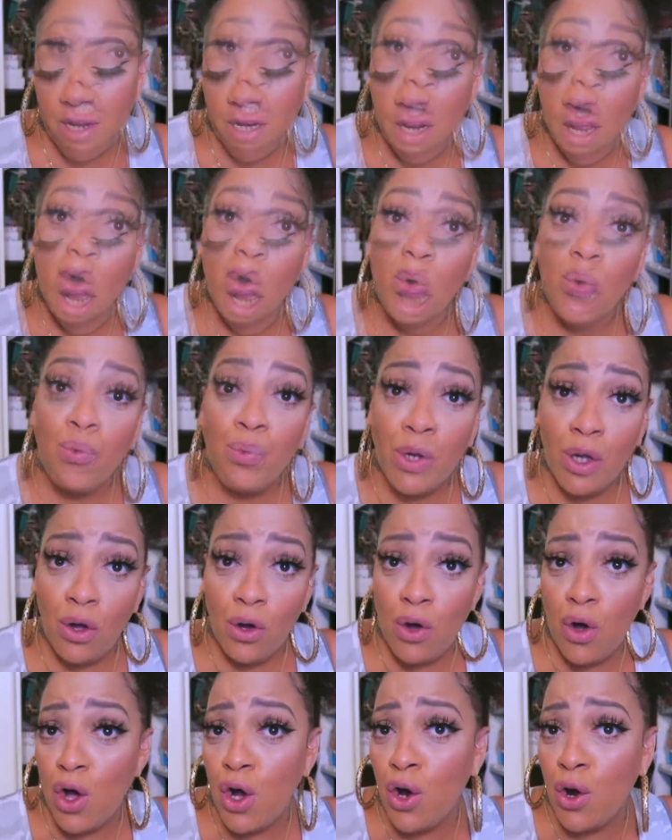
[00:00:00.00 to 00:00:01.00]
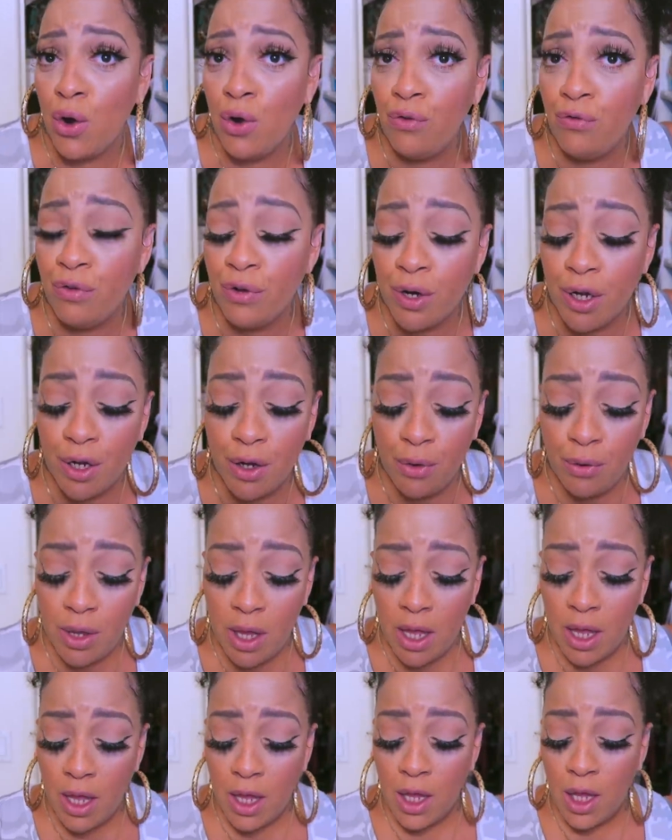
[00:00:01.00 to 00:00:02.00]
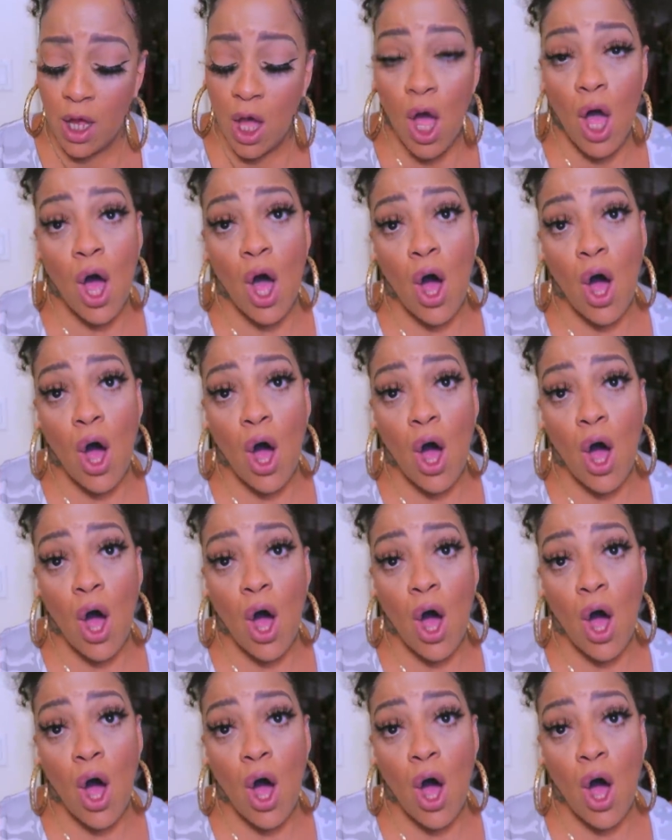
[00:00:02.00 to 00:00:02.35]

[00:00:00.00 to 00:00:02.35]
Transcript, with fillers: So we're gonna call her over it, okay?